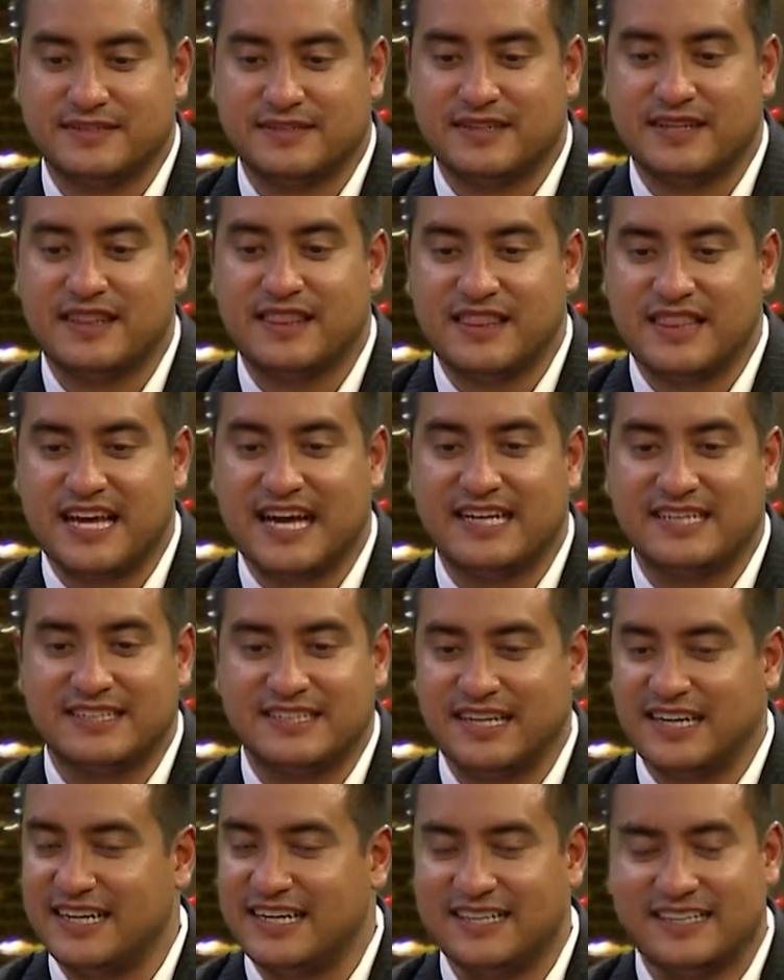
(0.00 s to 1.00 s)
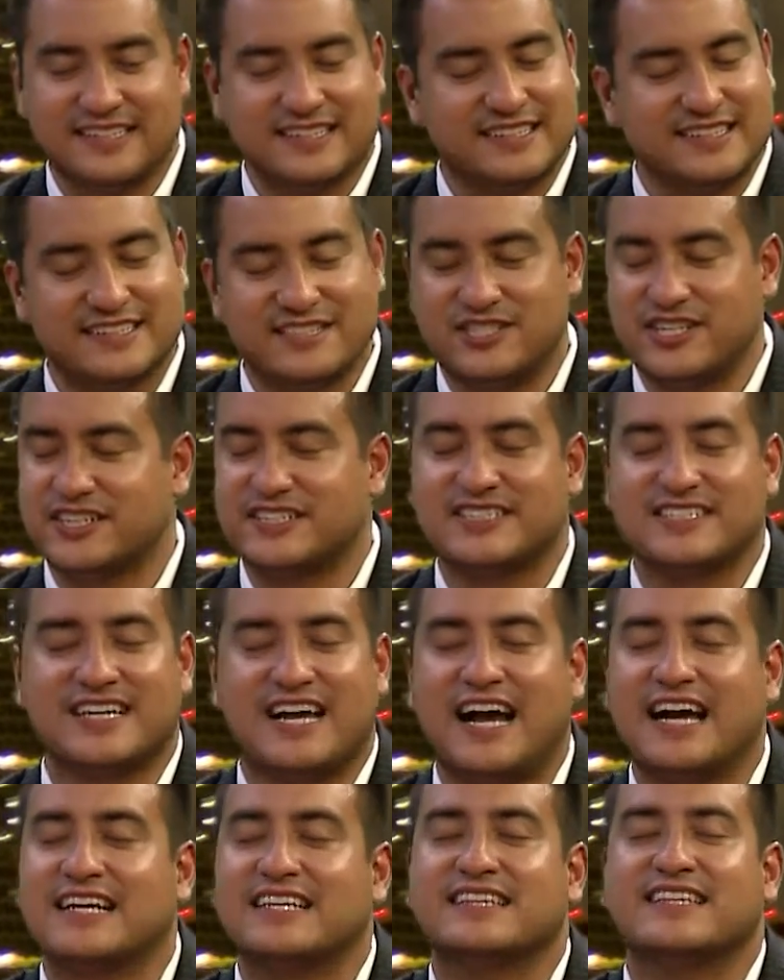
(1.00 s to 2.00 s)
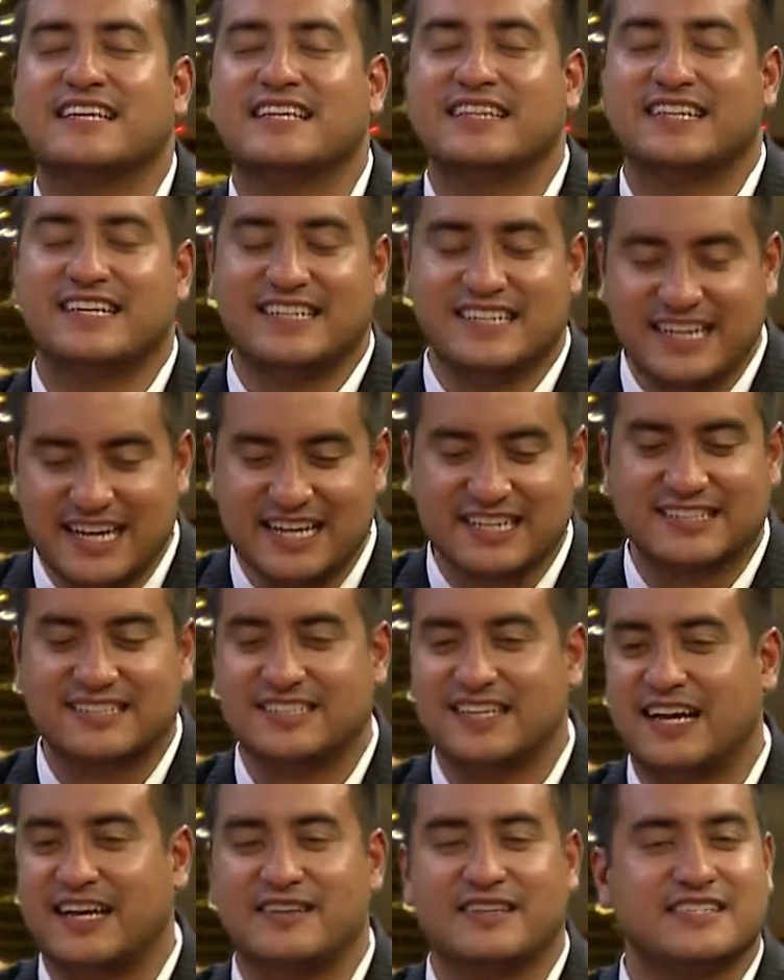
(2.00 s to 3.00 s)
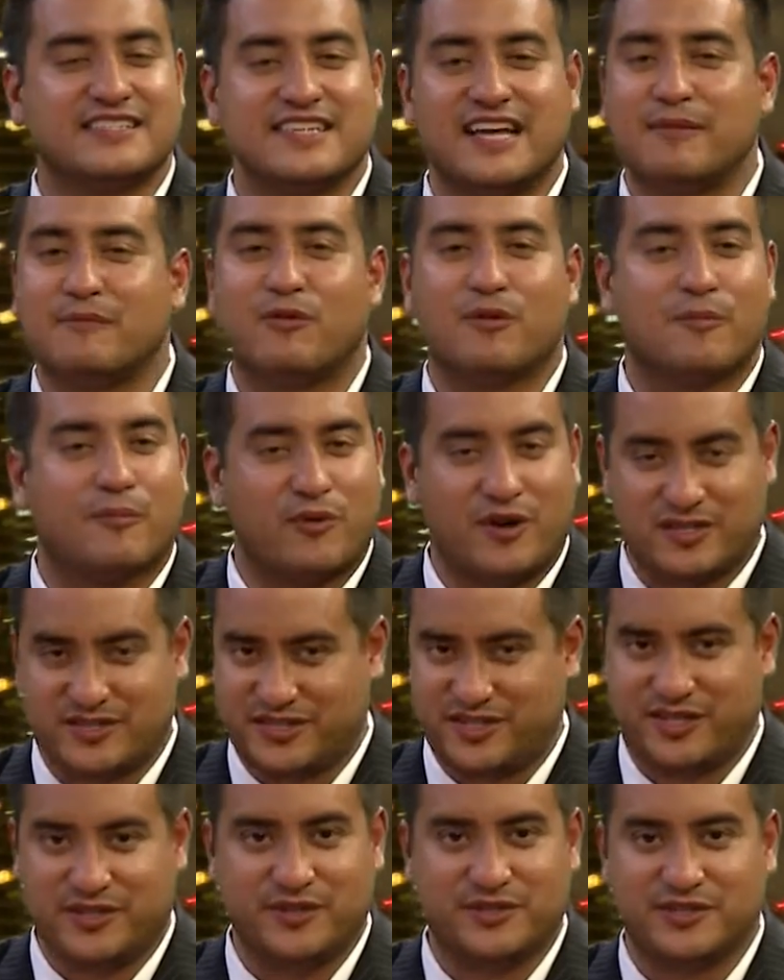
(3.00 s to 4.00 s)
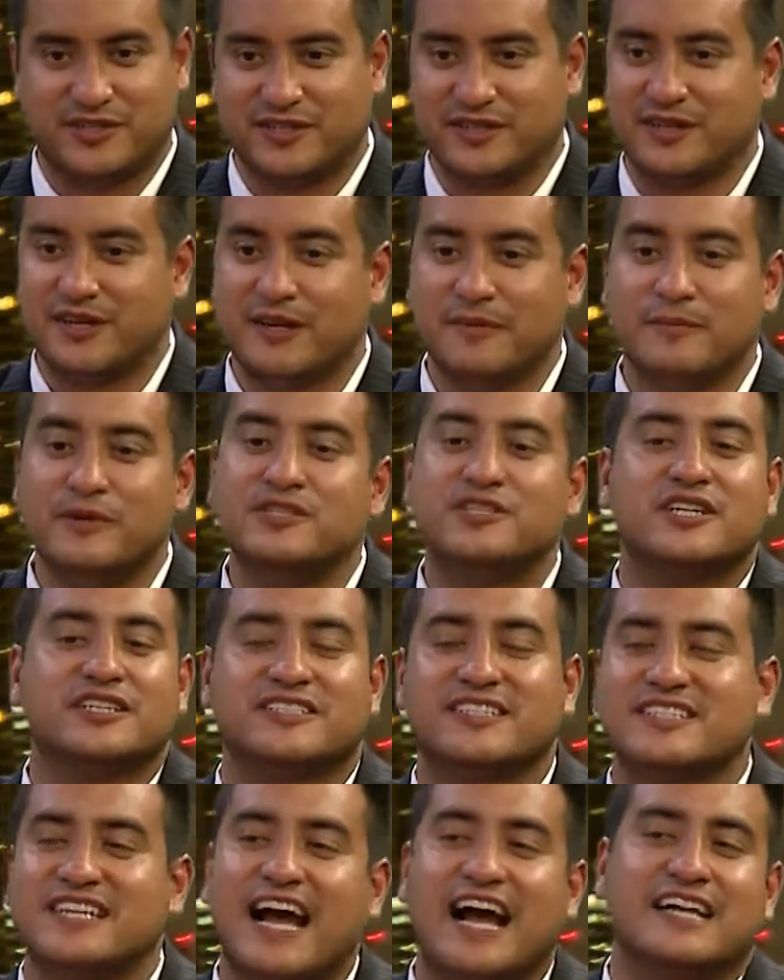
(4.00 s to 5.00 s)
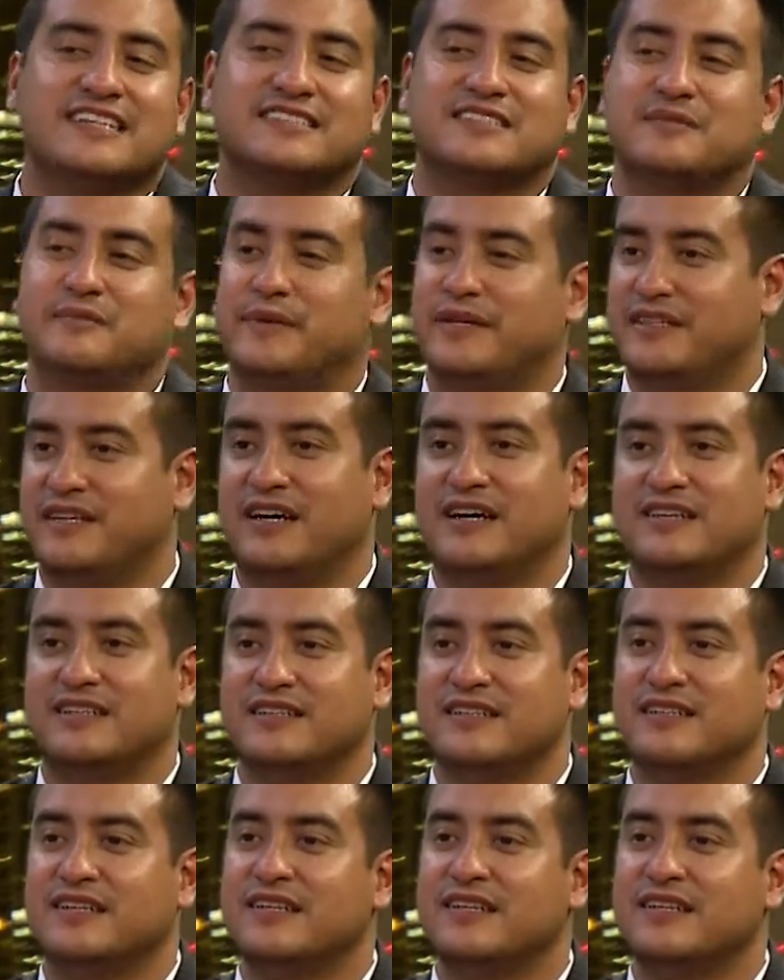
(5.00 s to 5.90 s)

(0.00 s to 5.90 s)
that justice, ha- the, the, yes, and it's not more prosecution, but justice has to be done.